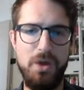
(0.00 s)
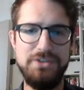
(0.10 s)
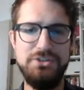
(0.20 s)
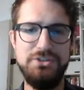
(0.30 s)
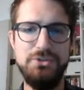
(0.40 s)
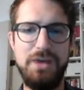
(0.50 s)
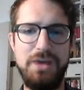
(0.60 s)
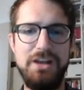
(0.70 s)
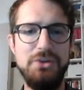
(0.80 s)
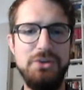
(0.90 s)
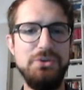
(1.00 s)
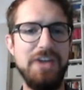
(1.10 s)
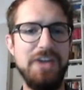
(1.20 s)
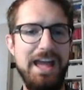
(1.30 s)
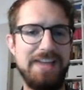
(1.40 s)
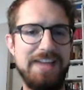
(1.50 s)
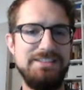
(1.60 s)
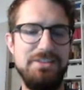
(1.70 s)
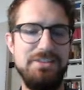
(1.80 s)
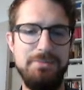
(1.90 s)
do I look at
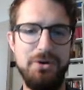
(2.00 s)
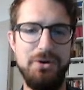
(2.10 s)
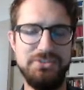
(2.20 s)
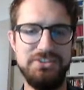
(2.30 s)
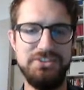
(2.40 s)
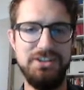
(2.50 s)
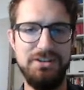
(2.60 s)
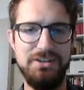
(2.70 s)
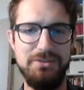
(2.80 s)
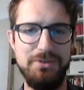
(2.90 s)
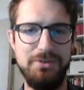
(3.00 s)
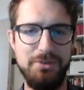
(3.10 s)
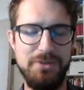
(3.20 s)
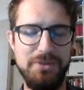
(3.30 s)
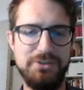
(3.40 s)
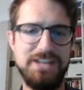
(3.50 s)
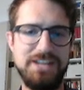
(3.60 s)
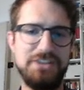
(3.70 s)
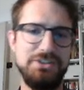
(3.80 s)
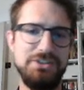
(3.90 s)
the most on my first
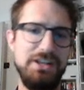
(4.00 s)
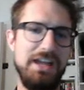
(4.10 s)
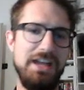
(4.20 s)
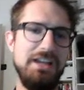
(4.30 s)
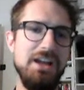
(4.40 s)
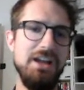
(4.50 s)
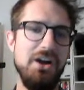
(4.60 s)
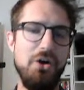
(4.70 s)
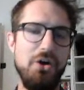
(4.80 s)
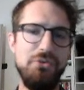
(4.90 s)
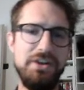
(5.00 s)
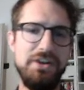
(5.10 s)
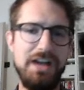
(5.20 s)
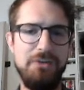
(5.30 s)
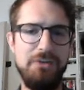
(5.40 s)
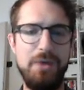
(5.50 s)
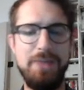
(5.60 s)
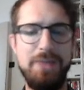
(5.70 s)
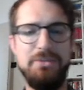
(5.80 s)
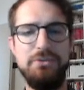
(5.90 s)
action? Like, often enough when
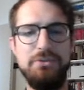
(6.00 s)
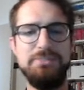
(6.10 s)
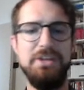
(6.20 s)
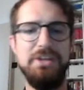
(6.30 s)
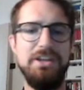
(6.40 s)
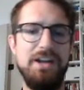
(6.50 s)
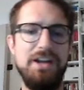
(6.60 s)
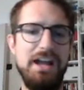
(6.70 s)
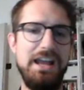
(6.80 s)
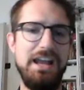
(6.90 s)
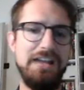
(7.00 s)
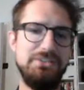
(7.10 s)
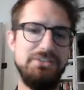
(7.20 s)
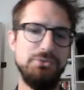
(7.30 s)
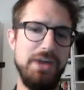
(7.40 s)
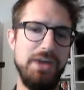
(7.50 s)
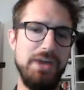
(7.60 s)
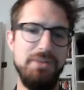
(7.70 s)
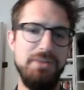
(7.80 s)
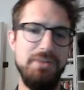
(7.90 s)
I'm the first player, I like to
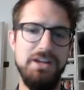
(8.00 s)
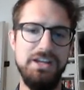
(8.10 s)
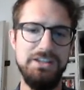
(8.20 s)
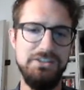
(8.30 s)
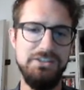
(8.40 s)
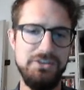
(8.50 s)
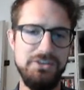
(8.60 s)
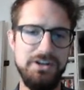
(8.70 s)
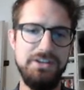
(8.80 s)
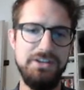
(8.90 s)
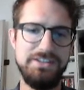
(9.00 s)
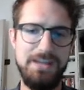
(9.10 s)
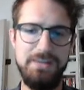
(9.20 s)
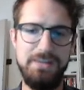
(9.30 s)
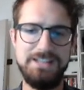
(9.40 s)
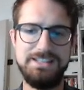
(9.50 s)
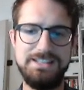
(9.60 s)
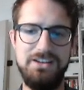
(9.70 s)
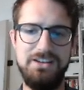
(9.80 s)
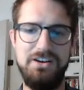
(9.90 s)
grab either the tablets
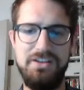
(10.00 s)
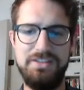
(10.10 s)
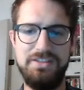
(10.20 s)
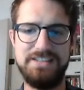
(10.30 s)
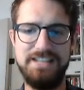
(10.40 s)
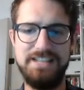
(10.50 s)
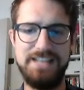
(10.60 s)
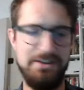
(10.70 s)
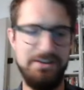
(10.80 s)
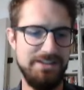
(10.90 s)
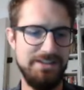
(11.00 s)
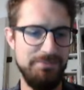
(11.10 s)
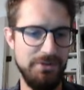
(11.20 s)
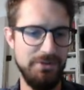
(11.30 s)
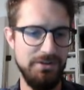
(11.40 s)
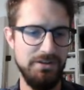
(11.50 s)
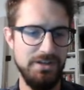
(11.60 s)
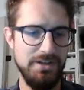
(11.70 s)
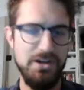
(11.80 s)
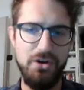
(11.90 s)
on the Snake Cider Temple
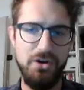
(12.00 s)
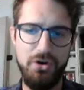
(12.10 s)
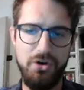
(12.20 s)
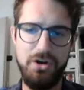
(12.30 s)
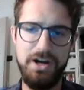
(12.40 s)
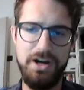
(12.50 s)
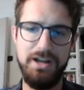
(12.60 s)
or